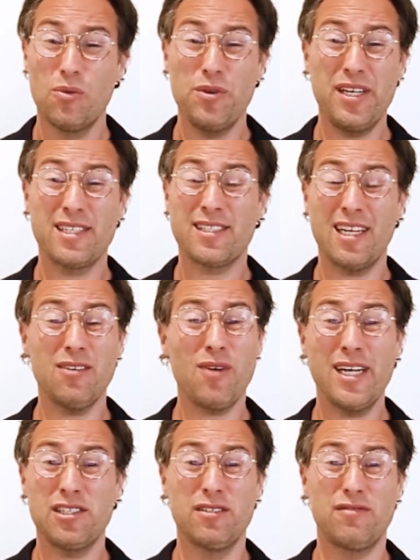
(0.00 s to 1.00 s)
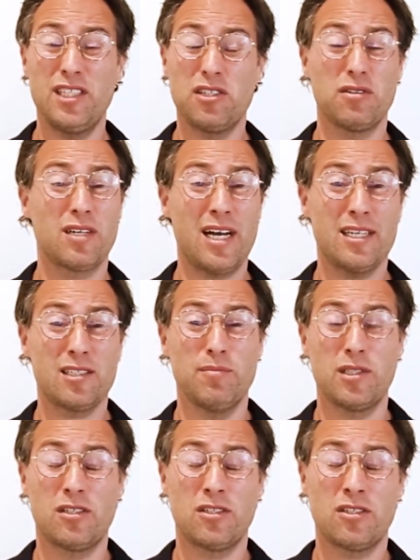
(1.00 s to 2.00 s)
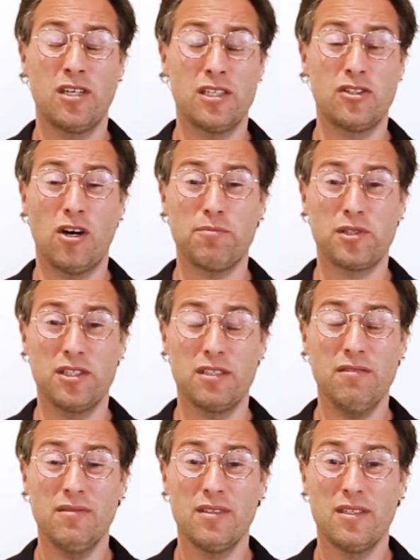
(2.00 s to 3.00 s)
With the acceleration of digital customer adoption,